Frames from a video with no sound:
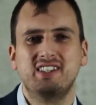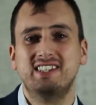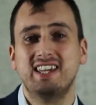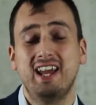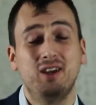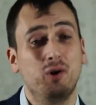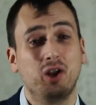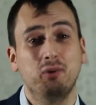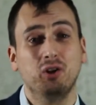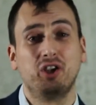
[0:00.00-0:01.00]
Today we're
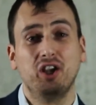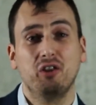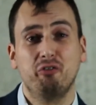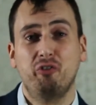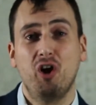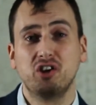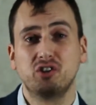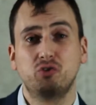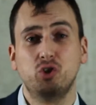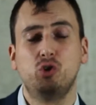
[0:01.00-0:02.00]
going to be looking at the
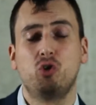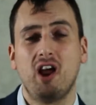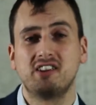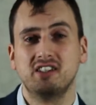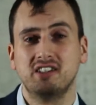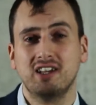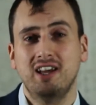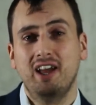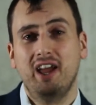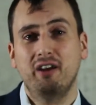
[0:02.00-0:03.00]
first of two crises
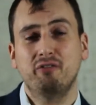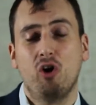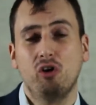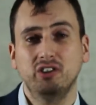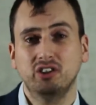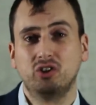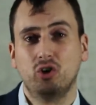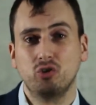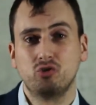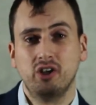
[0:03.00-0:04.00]
involving the
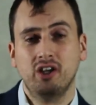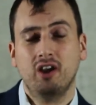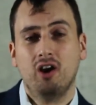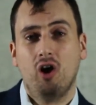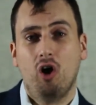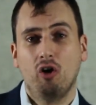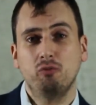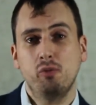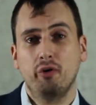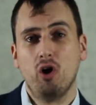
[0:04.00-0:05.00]
country
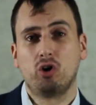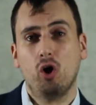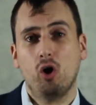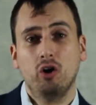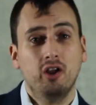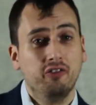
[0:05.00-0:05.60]
of Morocco.